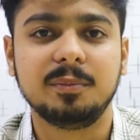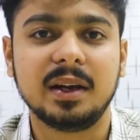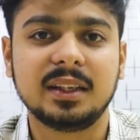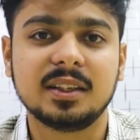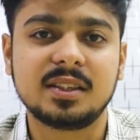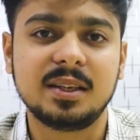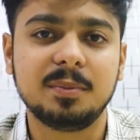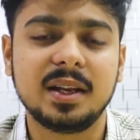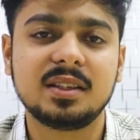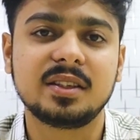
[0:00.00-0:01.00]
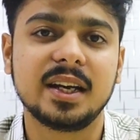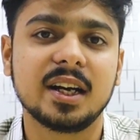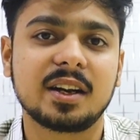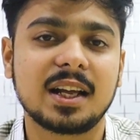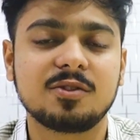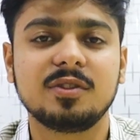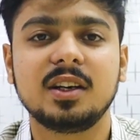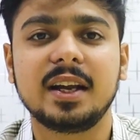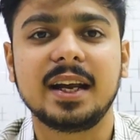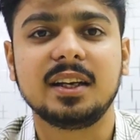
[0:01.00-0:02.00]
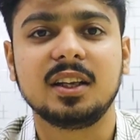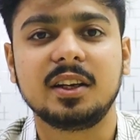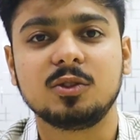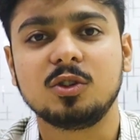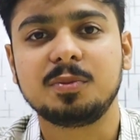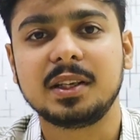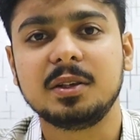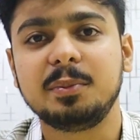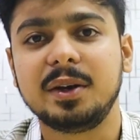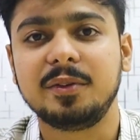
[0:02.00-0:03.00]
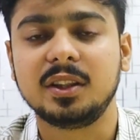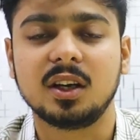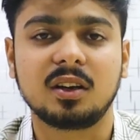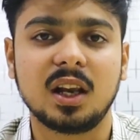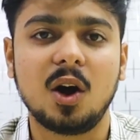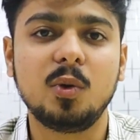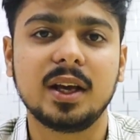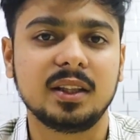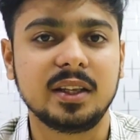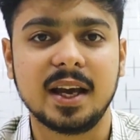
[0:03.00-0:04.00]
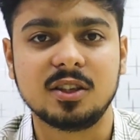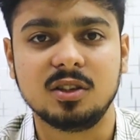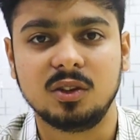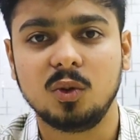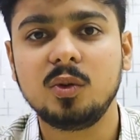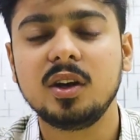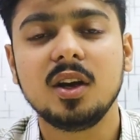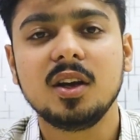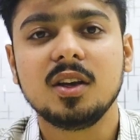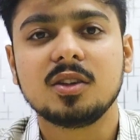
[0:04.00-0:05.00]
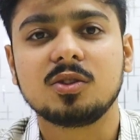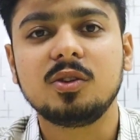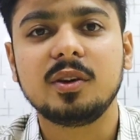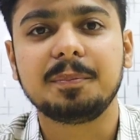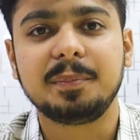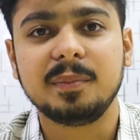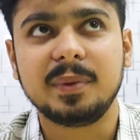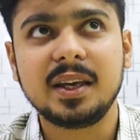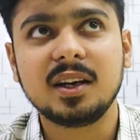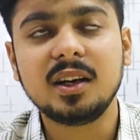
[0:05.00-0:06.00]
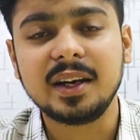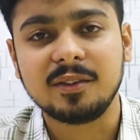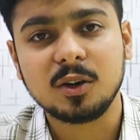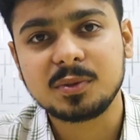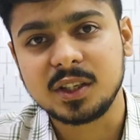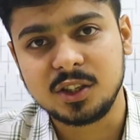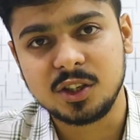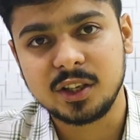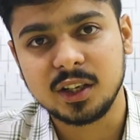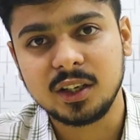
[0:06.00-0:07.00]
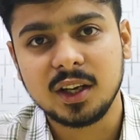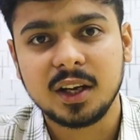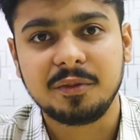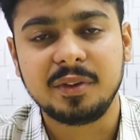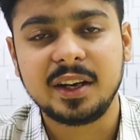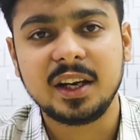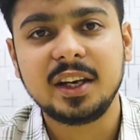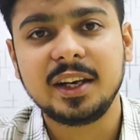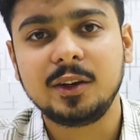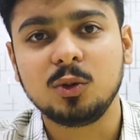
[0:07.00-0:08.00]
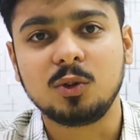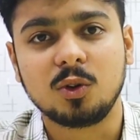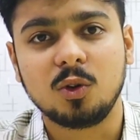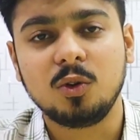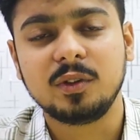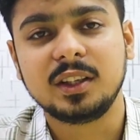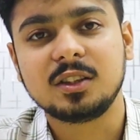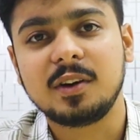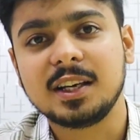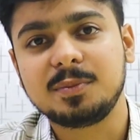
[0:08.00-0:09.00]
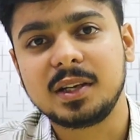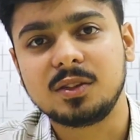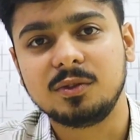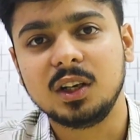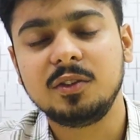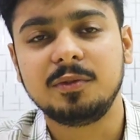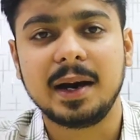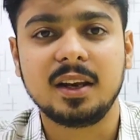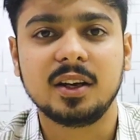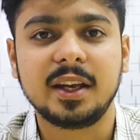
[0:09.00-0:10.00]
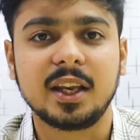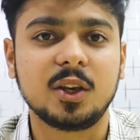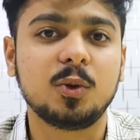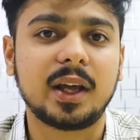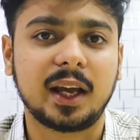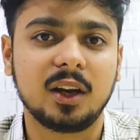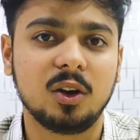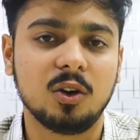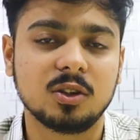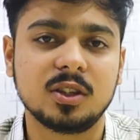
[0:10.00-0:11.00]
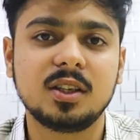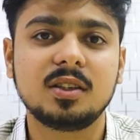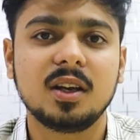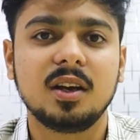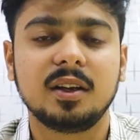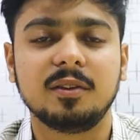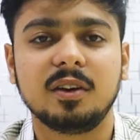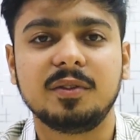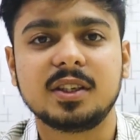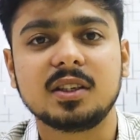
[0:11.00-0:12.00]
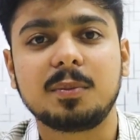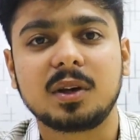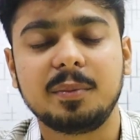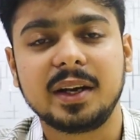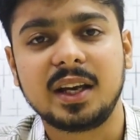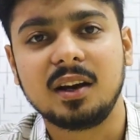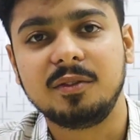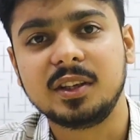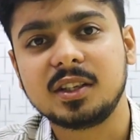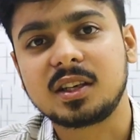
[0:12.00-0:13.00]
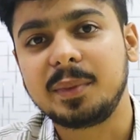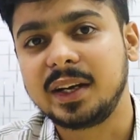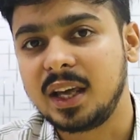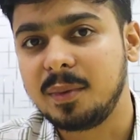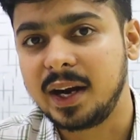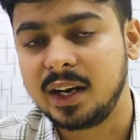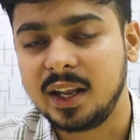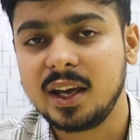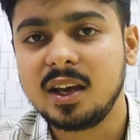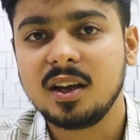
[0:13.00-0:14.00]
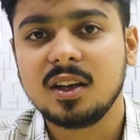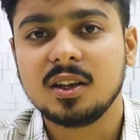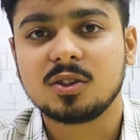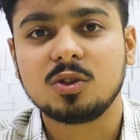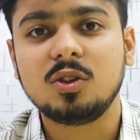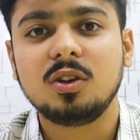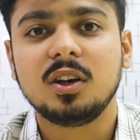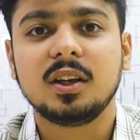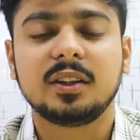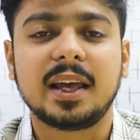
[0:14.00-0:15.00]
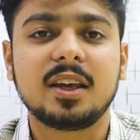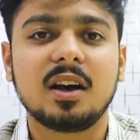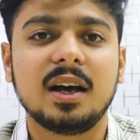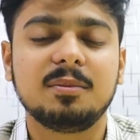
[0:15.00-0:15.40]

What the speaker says: and the seamless data transfer and the resource management between the cloud and the edge node. So being a DevOps engineer, we really need to grow with this fast-paced world by learning new technologies which is coming day by day. So I'm